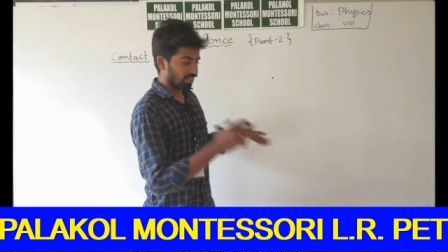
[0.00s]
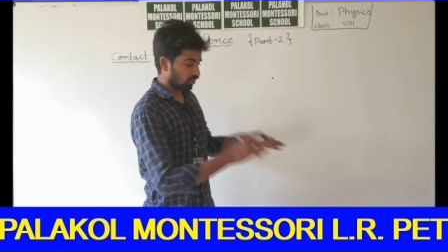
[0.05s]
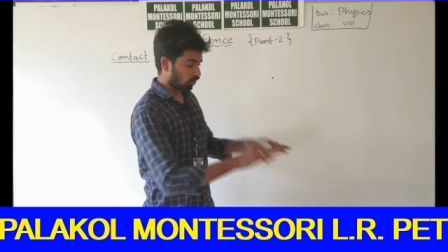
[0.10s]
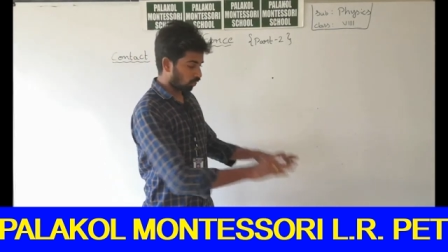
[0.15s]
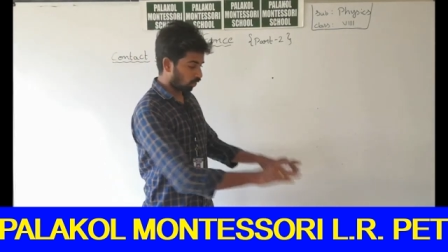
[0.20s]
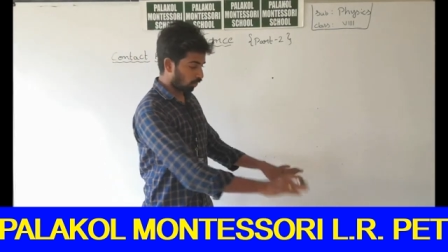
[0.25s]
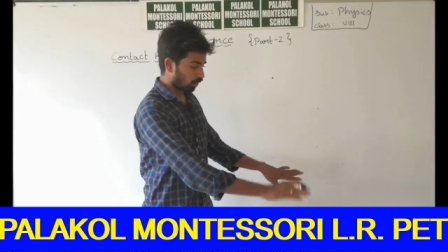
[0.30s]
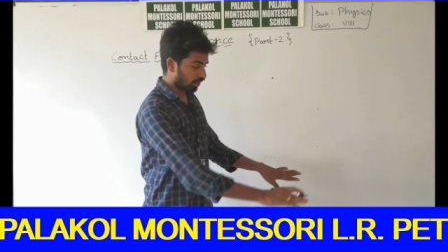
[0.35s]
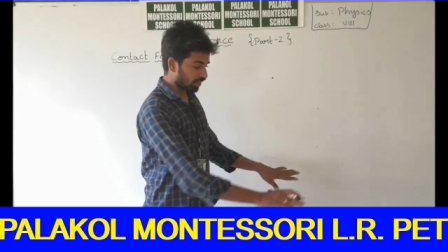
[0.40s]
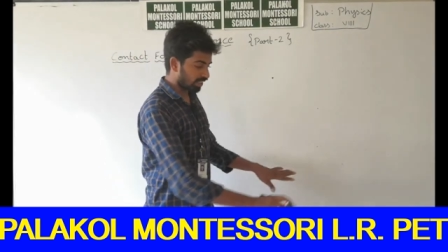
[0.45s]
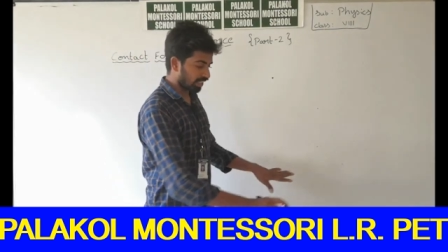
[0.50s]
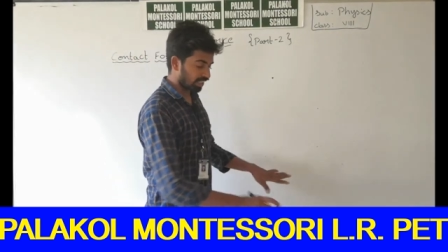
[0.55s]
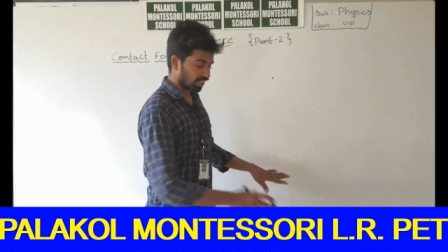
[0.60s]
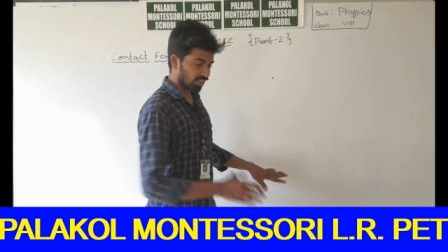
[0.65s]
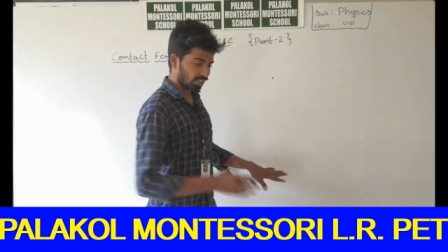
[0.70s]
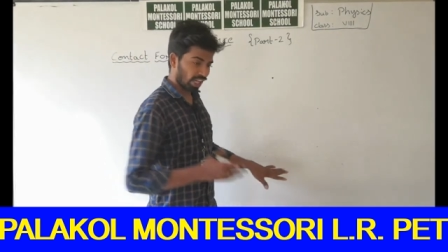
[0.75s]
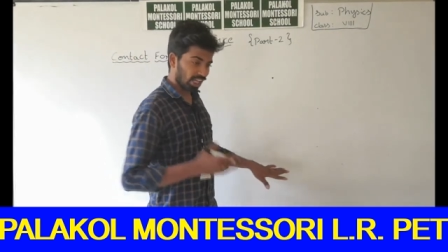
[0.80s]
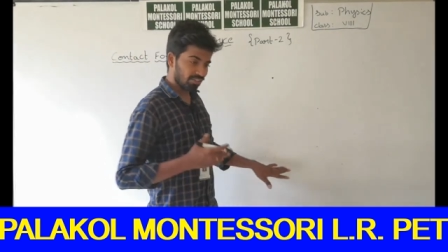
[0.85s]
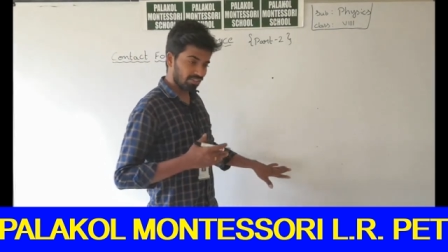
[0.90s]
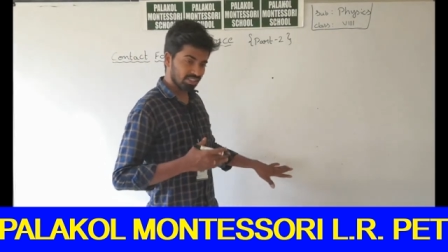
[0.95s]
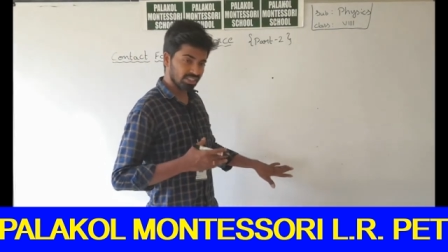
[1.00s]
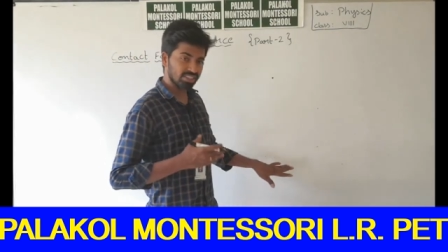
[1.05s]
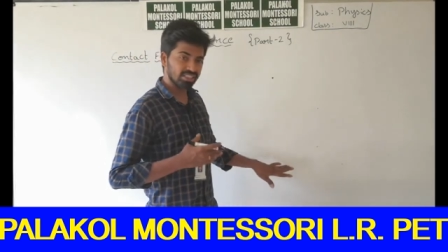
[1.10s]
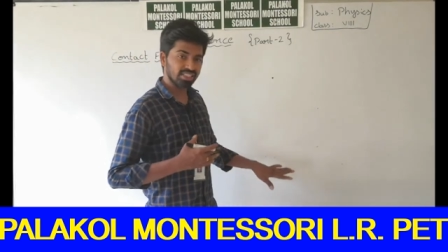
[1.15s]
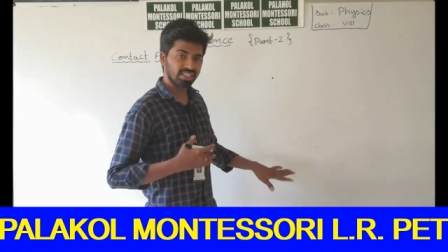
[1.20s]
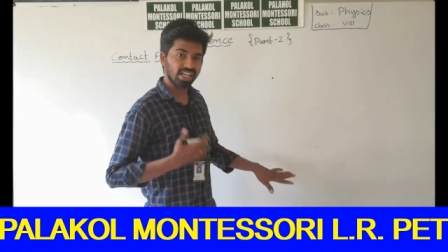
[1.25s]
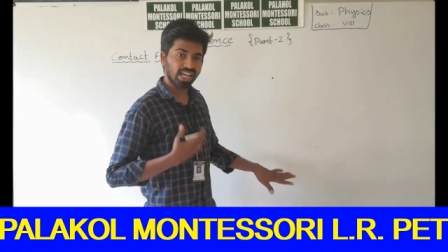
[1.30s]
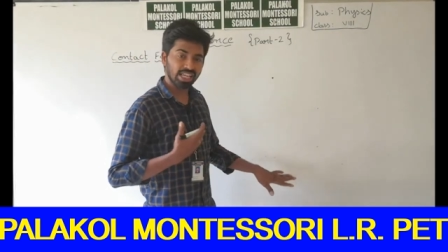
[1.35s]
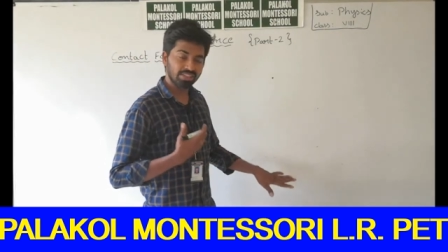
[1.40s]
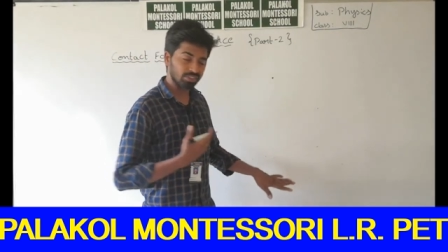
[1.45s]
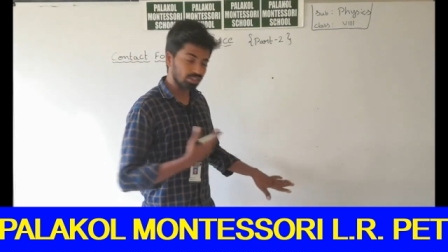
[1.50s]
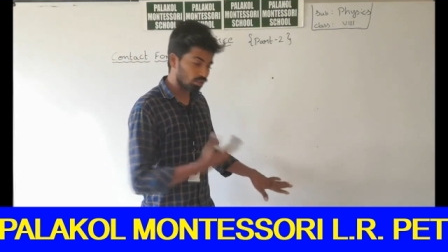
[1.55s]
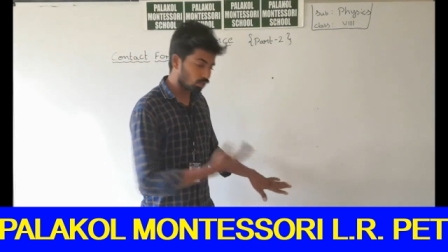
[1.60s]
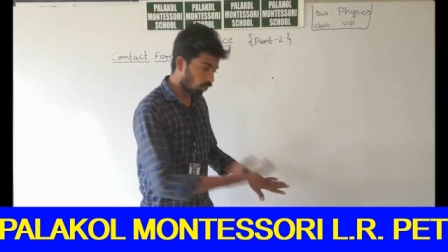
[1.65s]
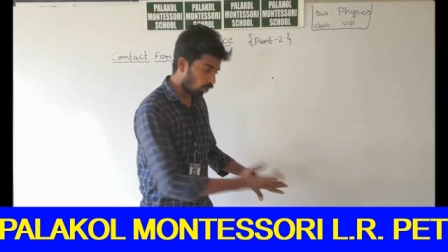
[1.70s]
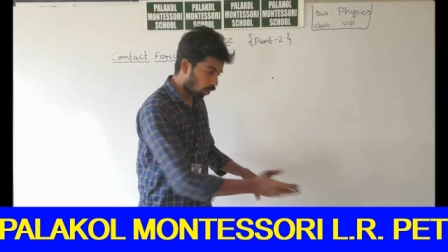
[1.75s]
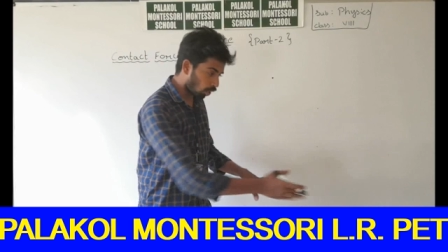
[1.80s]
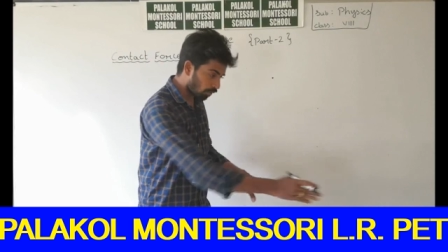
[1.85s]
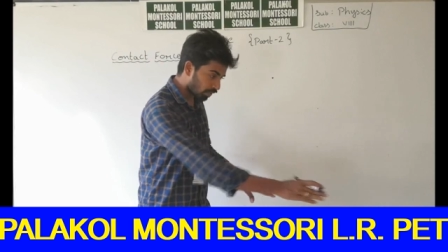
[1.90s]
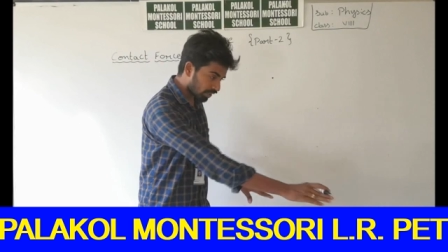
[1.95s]
over the I was
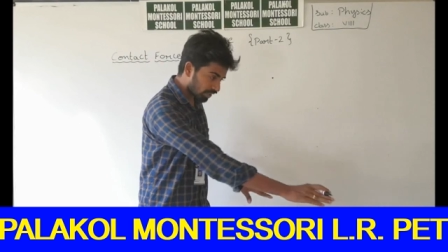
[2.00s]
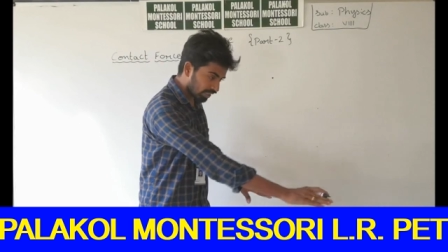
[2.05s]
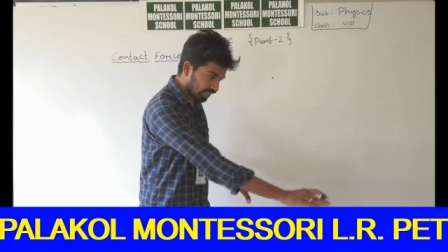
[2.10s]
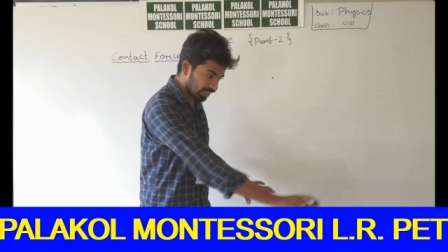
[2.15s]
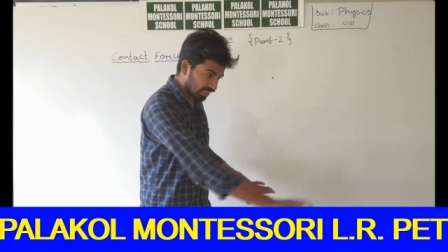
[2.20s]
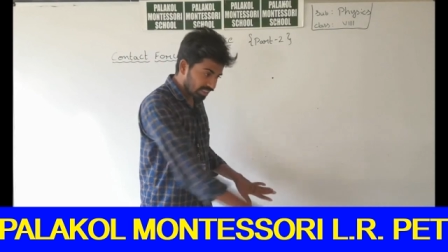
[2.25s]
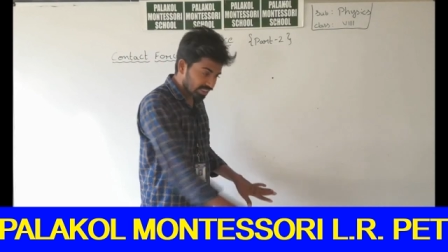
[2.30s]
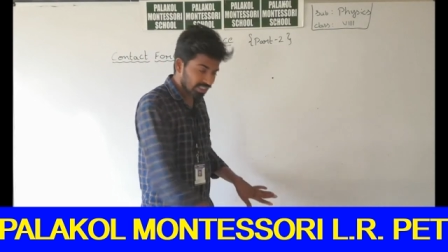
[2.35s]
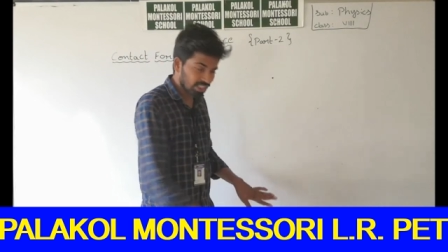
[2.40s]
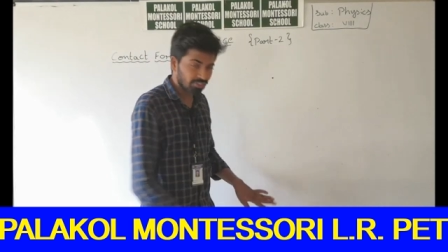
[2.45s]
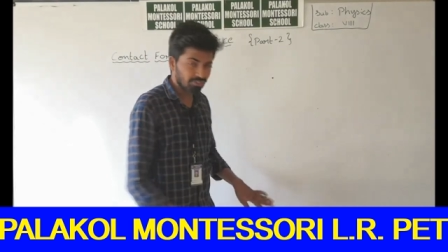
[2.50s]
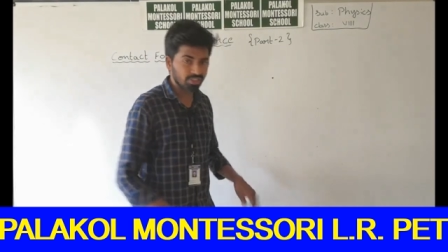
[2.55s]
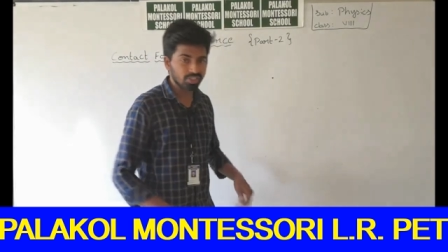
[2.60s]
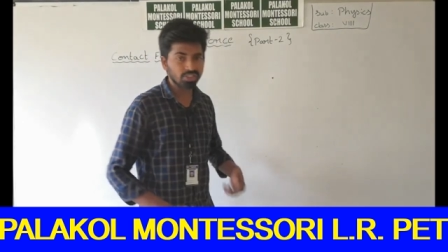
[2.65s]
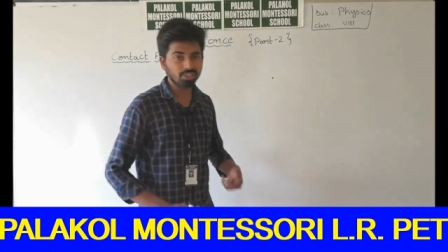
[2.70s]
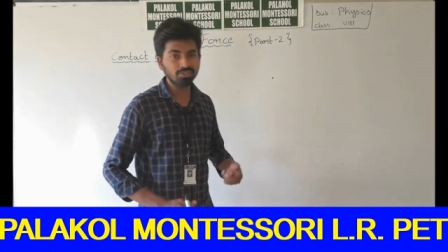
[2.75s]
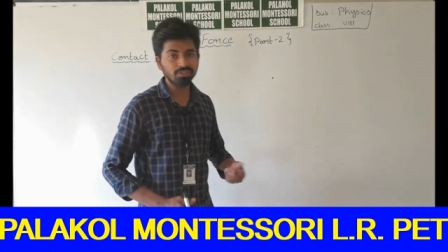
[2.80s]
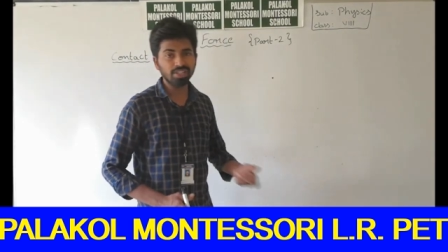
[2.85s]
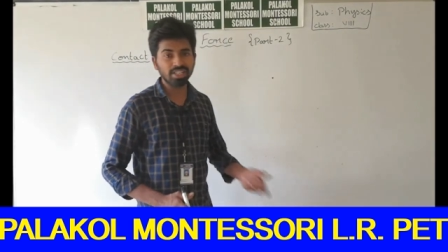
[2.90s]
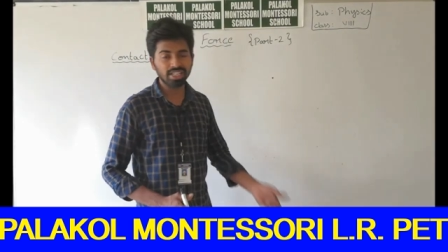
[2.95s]
over the surface of